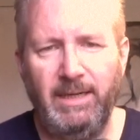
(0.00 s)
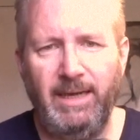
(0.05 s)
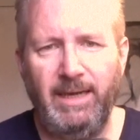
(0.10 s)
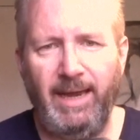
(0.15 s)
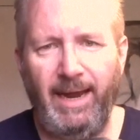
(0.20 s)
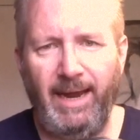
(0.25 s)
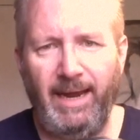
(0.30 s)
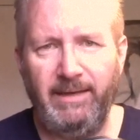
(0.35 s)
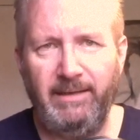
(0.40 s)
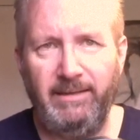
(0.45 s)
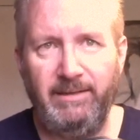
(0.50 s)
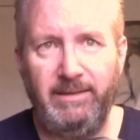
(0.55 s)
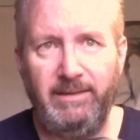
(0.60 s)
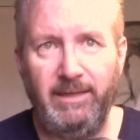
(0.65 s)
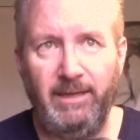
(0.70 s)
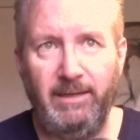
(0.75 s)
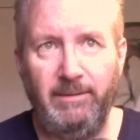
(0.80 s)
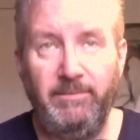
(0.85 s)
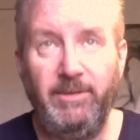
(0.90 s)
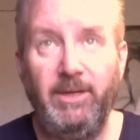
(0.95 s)

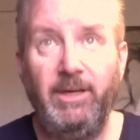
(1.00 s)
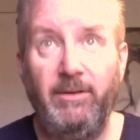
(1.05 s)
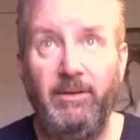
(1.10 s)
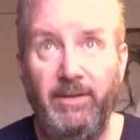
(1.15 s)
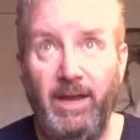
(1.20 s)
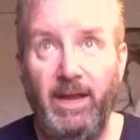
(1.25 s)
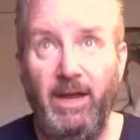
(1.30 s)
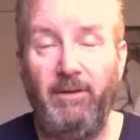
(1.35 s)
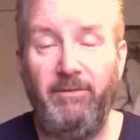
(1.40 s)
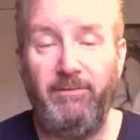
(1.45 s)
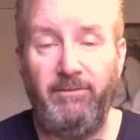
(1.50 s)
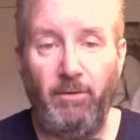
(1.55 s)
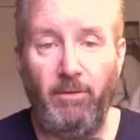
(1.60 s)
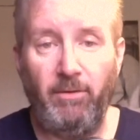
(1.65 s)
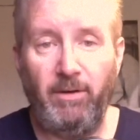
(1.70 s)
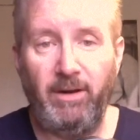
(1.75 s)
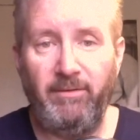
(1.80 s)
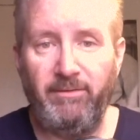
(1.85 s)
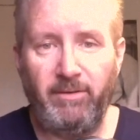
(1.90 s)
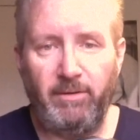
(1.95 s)
and um, you know they are
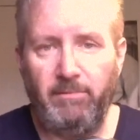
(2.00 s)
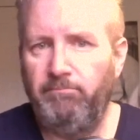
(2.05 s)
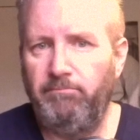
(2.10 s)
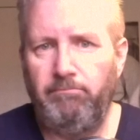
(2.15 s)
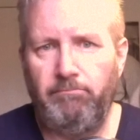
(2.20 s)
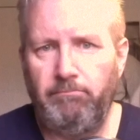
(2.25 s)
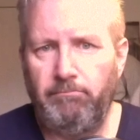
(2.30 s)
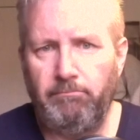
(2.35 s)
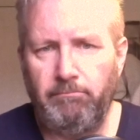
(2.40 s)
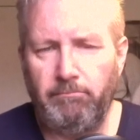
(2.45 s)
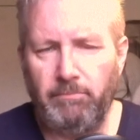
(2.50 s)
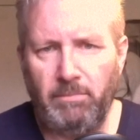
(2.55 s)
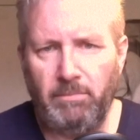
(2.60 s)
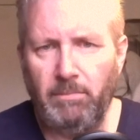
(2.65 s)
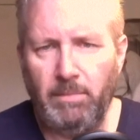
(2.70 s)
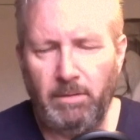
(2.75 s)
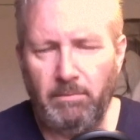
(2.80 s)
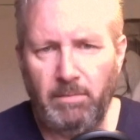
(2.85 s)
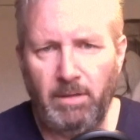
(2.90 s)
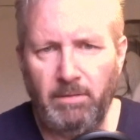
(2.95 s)
falling from
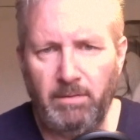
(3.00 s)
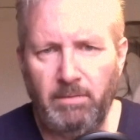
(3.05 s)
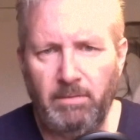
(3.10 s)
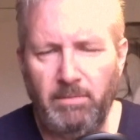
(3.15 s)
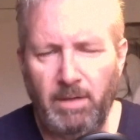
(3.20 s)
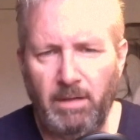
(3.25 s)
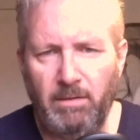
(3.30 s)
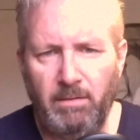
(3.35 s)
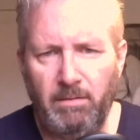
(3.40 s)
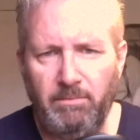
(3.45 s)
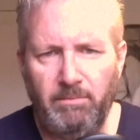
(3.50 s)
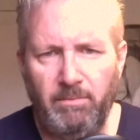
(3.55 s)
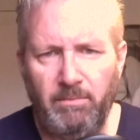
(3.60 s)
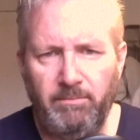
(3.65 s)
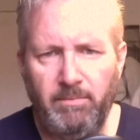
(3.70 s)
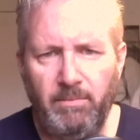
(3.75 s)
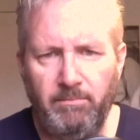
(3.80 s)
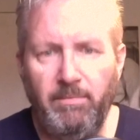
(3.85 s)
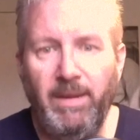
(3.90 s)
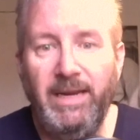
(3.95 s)
uh,
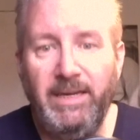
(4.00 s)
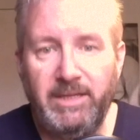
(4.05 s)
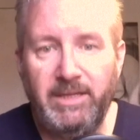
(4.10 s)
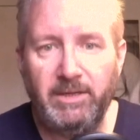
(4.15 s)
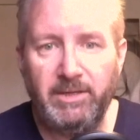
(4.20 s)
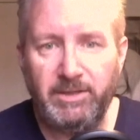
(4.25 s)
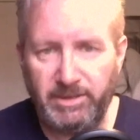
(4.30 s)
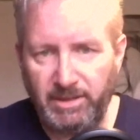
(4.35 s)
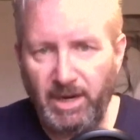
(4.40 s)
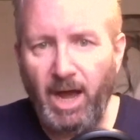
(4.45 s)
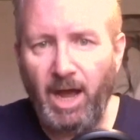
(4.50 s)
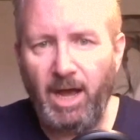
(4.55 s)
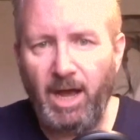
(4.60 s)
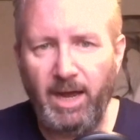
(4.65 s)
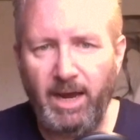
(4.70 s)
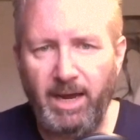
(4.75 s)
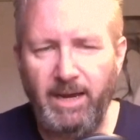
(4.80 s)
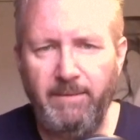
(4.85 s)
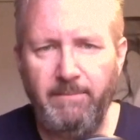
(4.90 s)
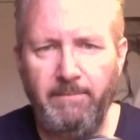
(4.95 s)
meters
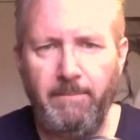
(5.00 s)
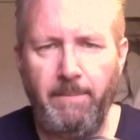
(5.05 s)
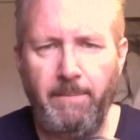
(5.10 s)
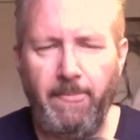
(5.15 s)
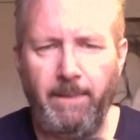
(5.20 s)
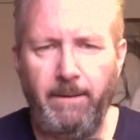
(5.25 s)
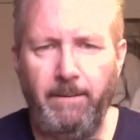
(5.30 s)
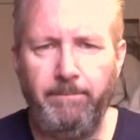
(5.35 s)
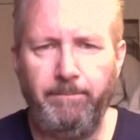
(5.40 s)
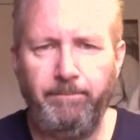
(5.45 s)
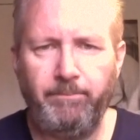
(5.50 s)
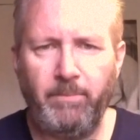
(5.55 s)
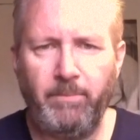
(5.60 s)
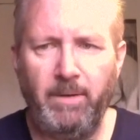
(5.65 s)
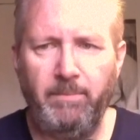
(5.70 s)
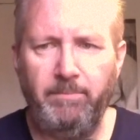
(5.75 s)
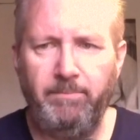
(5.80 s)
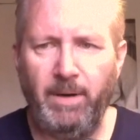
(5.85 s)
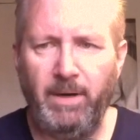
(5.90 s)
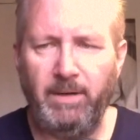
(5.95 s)
high,
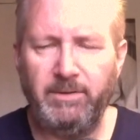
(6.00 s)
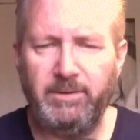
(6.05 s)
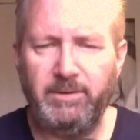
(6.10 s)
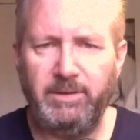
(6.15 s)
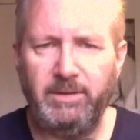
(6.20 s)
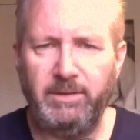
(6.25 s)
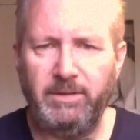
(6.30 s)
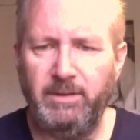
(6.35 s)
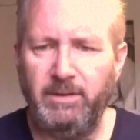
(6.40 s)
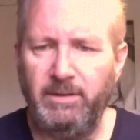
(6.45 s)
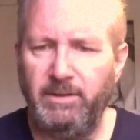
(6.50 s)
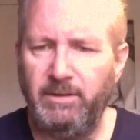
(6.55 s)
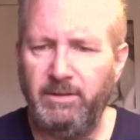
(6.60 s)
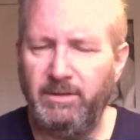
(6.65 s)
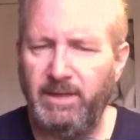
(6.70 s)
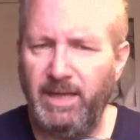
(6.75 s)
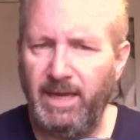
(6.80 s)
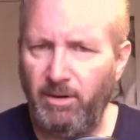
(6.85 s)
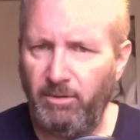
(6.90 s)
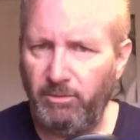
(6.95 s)
but
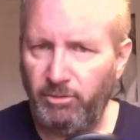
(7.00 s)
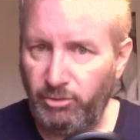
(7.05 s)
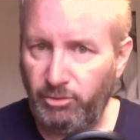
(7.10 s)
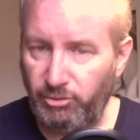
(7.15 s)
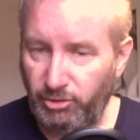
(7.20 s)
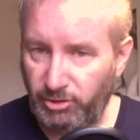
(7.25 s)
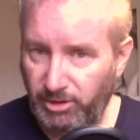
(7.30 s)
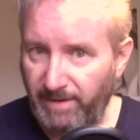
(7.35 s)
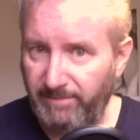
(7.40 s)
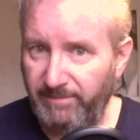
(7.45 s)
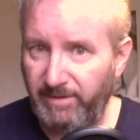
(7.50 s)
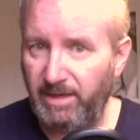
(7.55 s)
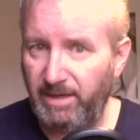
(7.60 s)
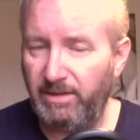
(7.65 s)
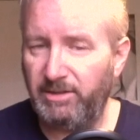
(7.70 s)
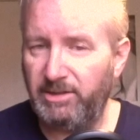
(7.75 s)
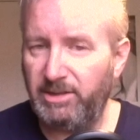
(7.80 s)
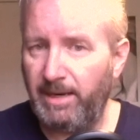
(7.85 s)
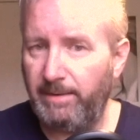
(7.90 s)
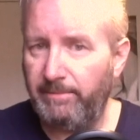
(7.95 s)
they're not
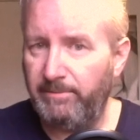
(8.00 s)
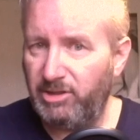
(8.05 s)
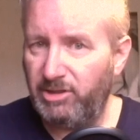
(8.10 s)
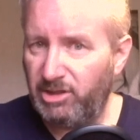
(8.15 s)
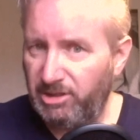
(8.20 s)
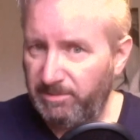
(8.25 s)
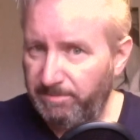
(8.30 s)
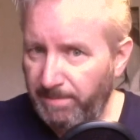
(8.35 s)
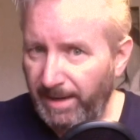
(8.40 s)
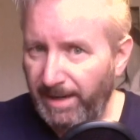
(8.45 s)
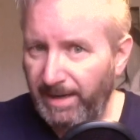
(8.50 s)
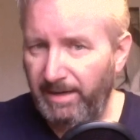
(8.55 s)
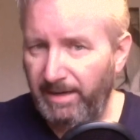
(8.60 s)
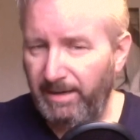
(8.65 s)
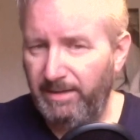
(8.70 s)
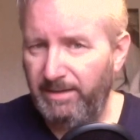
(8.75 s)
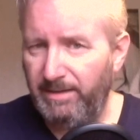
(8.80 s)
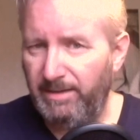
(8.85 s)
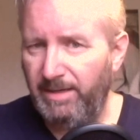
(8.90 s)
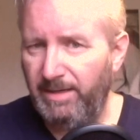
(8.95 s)
traveling at the same
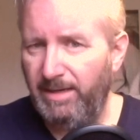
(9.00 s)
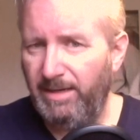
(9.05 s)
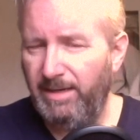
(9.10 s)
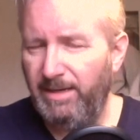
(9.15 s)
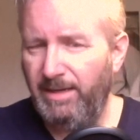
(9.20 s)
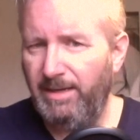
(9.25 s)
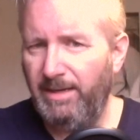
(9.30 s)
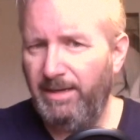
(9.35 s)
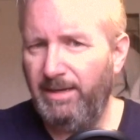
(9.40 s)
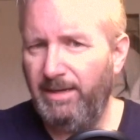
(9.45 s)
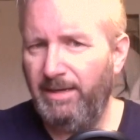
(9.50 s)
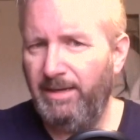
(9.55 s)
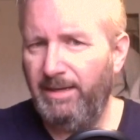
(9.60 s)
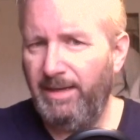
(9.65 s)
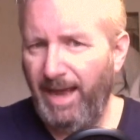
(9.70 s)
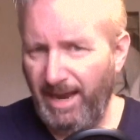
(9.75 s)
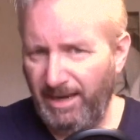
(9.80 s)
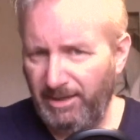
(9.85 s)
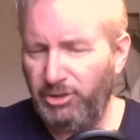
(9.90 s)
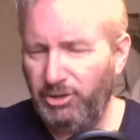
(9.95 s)
speed
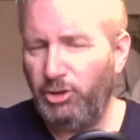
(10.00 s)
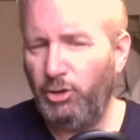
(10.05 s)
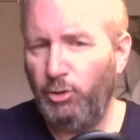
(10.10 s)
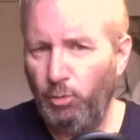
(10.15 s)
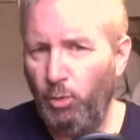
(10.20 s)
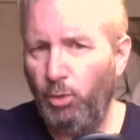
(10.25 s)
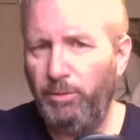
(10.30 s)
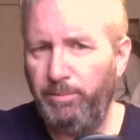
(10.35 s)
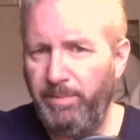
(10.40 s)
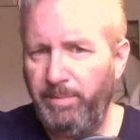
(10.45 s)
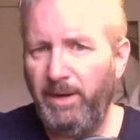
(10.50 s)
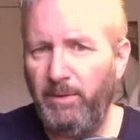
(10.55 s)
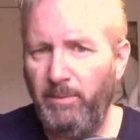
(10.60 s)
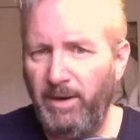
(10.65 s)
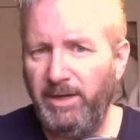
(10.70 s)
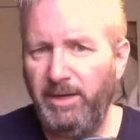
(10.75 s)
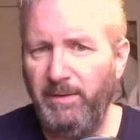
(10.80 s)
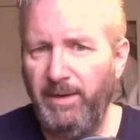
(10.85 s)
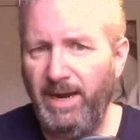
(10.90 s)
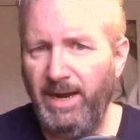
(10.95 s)
as you would be
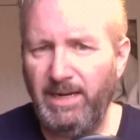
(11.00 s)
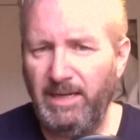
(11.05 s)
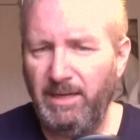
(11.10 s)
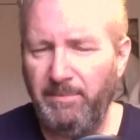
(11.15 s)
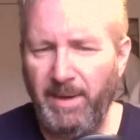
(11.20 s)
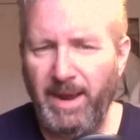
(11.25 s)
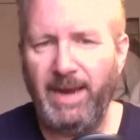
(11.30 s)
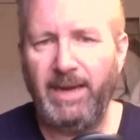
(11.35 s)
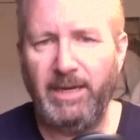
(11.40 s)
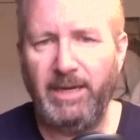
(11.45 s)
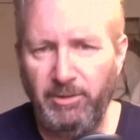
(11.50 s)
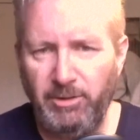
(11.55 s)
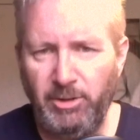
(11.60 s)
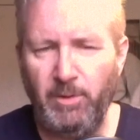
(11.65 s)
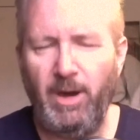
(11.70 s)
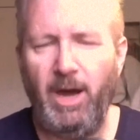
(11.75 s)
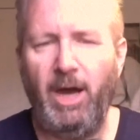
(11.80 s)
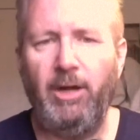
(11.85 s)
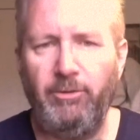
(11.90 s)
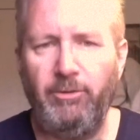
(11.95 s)
when you hit the bag. You
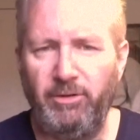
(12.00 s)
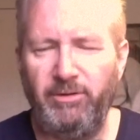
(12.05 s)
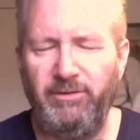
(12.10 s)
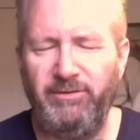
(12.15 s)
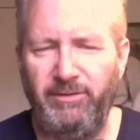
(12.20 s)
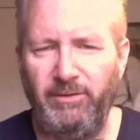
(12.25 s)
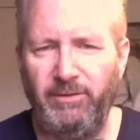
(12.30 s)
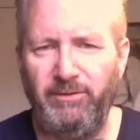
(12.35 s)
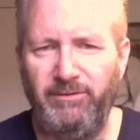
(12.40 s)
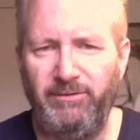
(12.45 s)
do a hundred foot